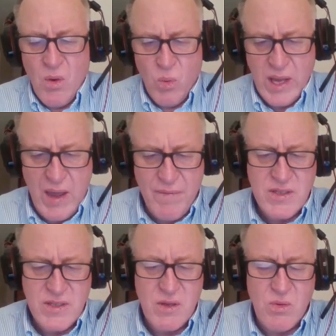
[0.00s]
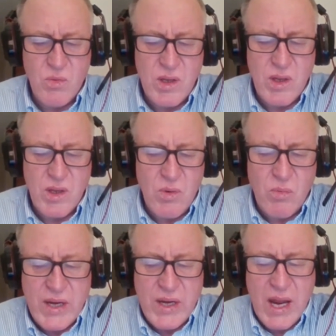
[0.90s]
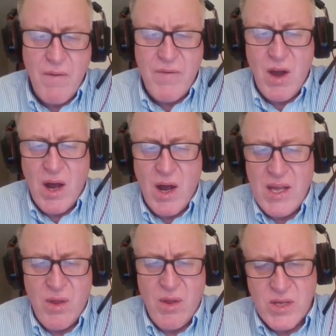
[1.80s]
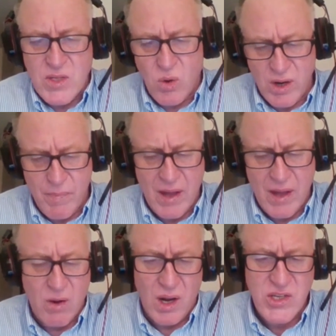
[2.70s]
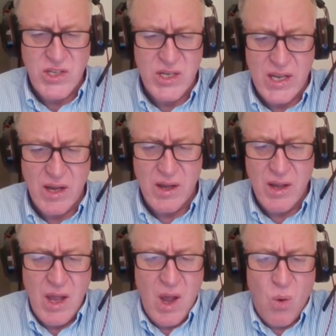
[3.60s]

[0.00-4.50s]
We have to get over the idea that we're talking about a religion here.